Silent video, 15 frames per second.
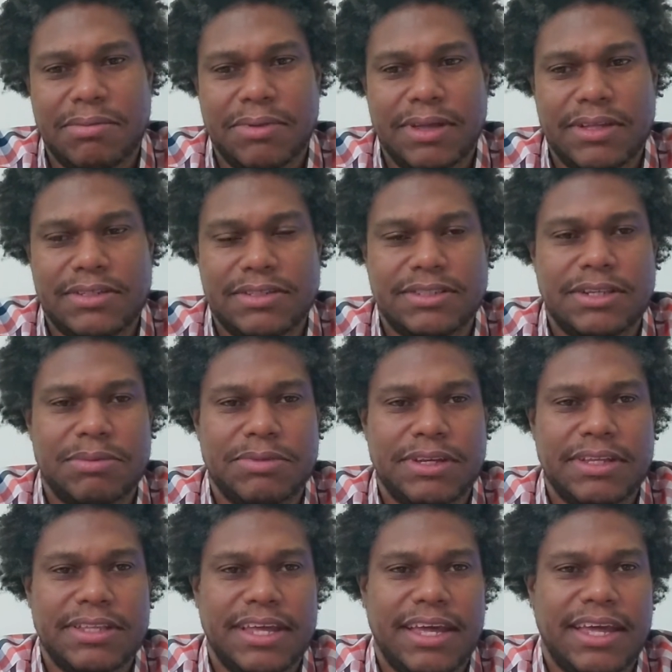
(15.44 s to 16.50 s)
It's
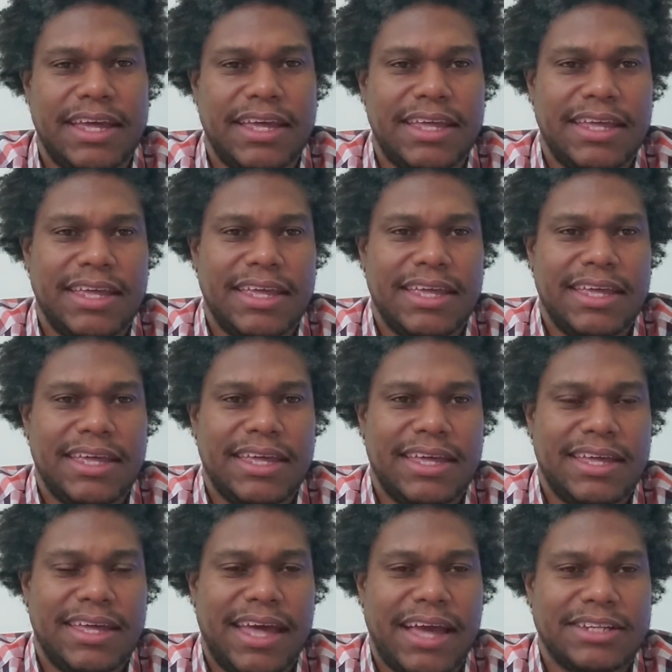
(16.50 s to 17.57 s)
something that
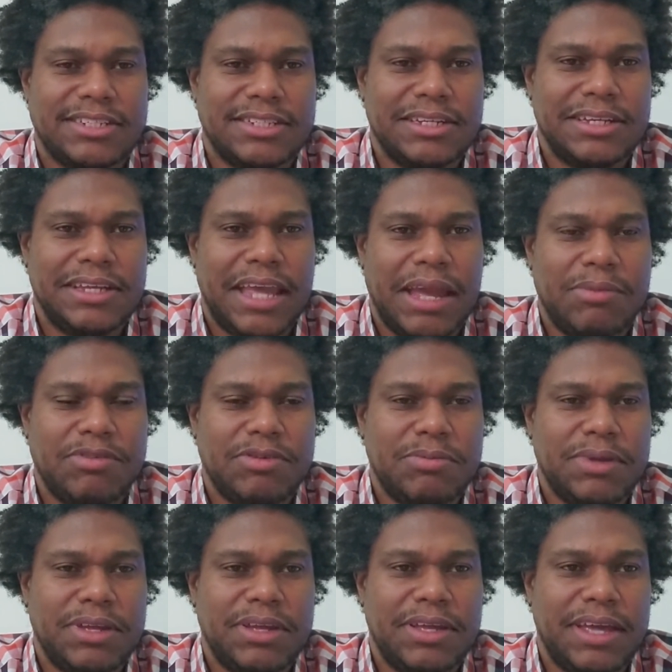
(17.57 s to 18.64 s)
actually came to
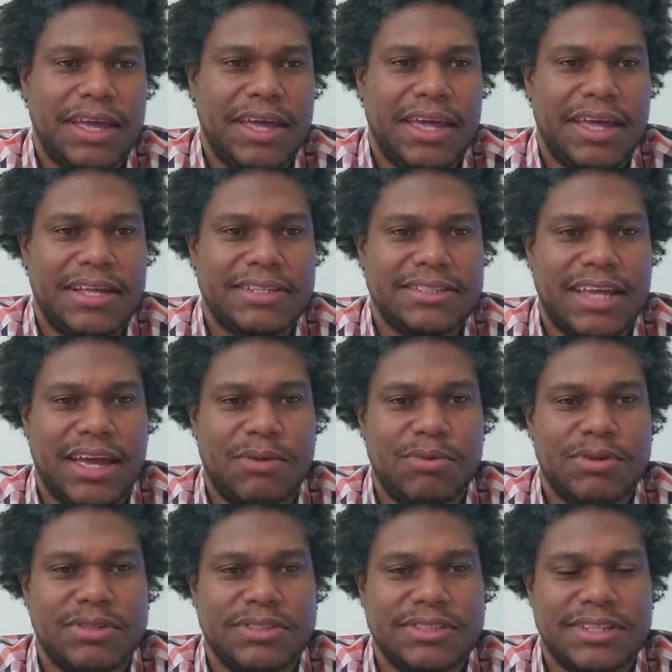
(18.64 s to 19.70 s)
me as I
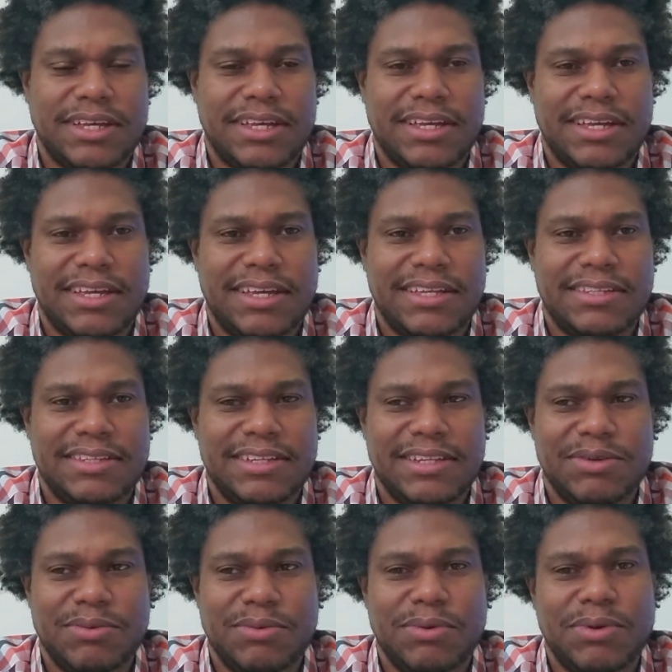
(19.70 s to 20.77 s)
was
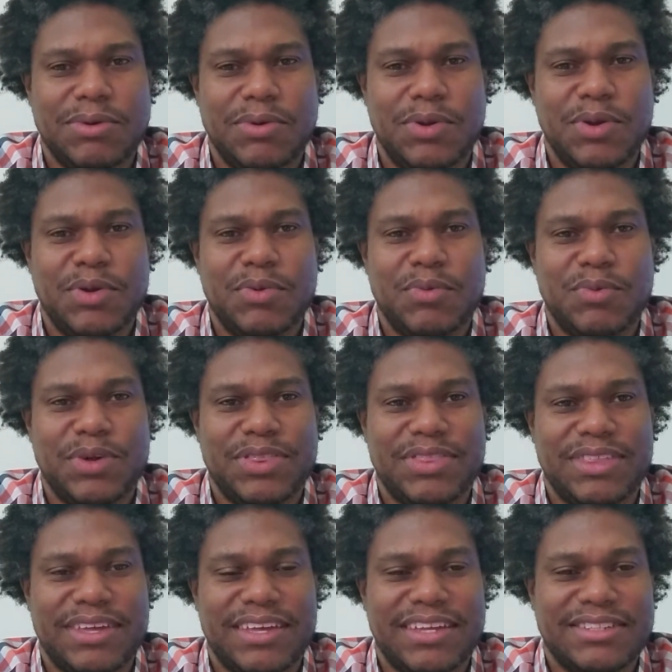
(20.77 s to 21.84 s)
dealing with
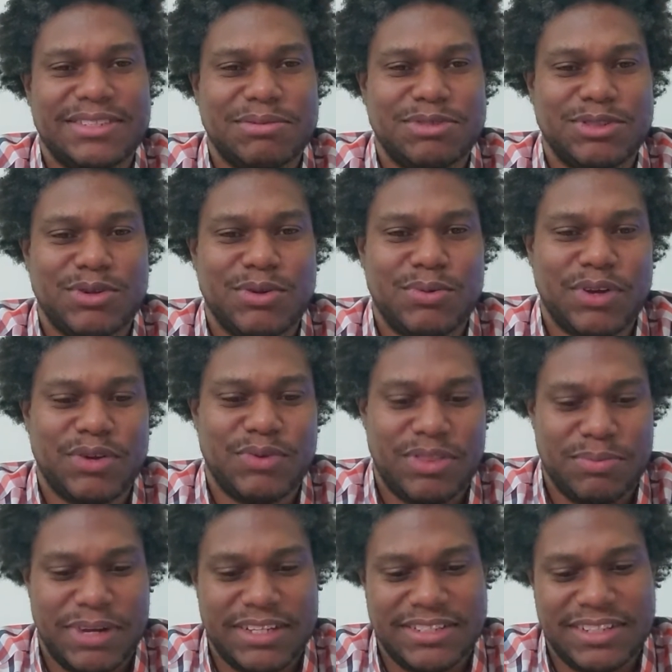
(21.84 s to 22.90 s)
some schoolwork with
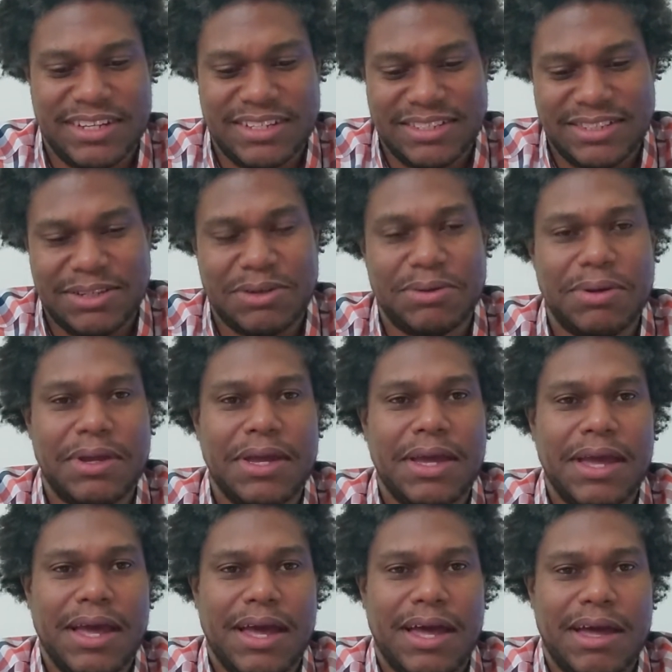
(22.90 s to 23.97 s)
my son. So,
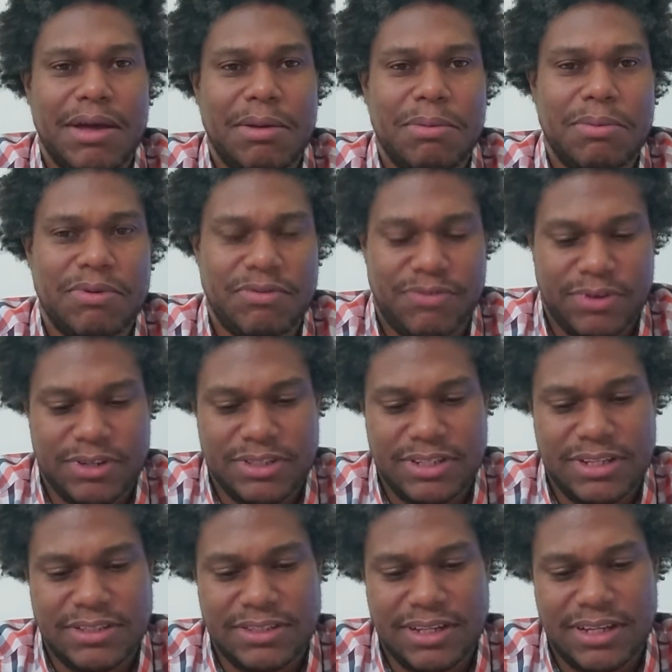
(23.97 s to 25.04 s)
but first,
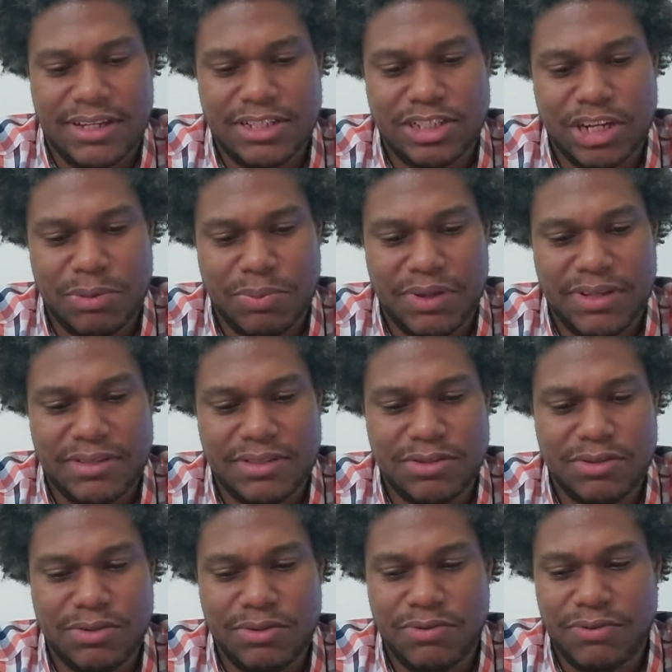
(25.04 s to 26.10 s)
let's jump
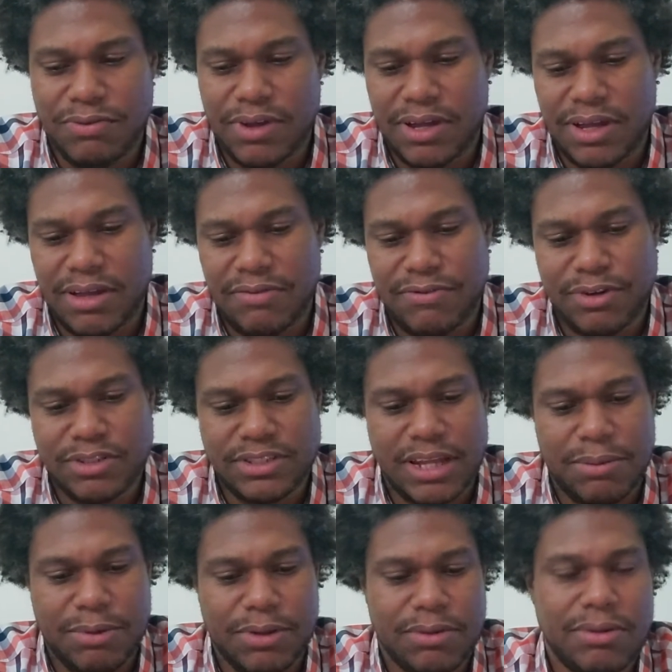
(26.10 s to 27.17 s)
into 1
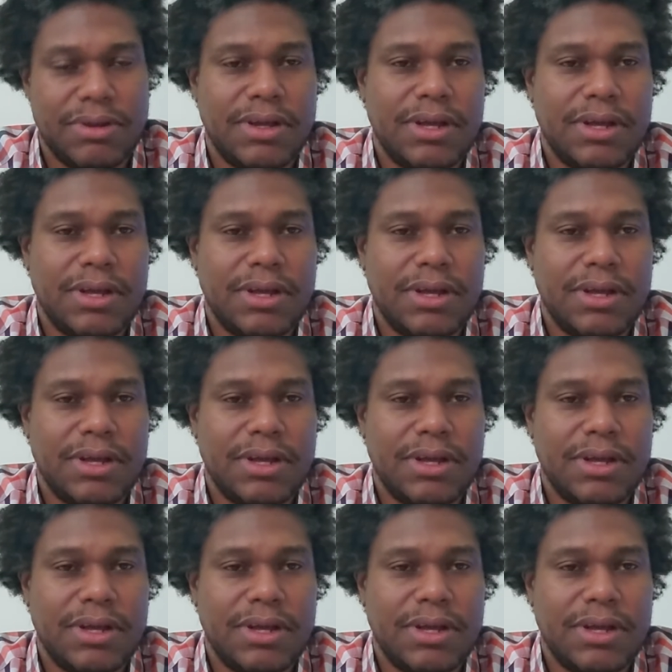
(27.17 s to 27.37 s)
Samuel